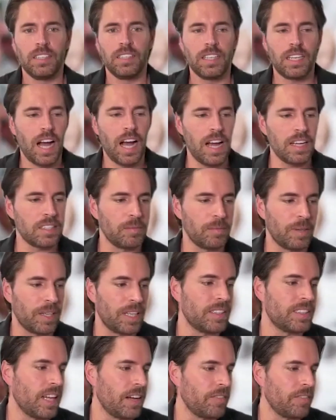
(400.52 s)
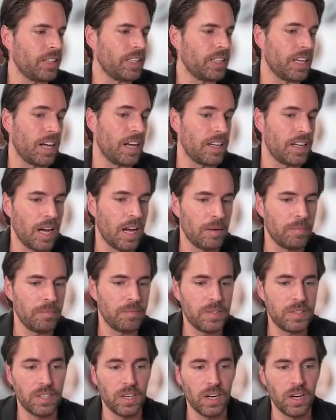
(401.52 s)
The cost of money has definitely gone up.
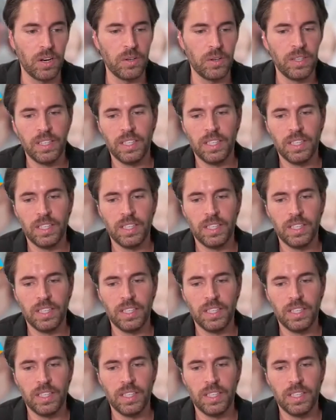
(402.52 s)
So